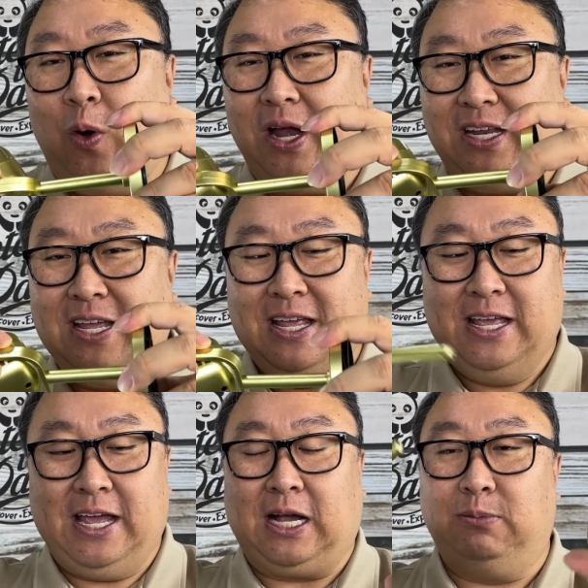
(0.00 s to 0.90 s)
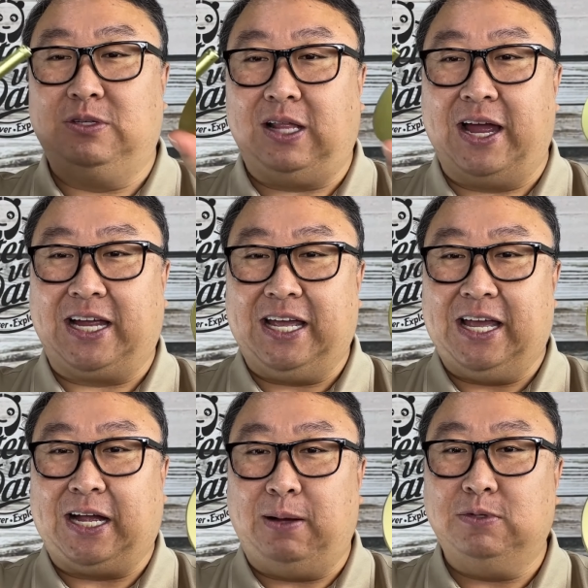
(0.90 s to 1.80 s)
what it comes like.
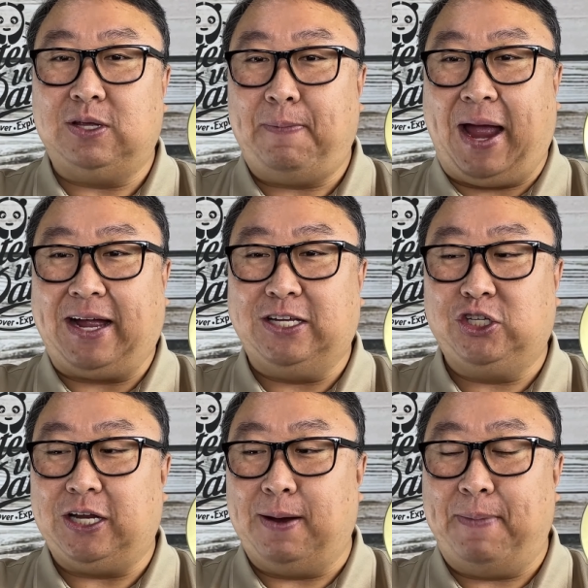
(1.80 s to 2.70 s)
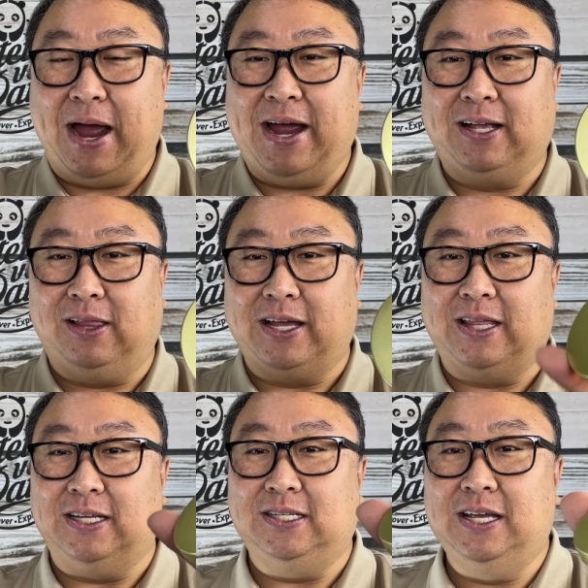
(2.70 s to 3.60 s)
It comes packaged in a bag like this.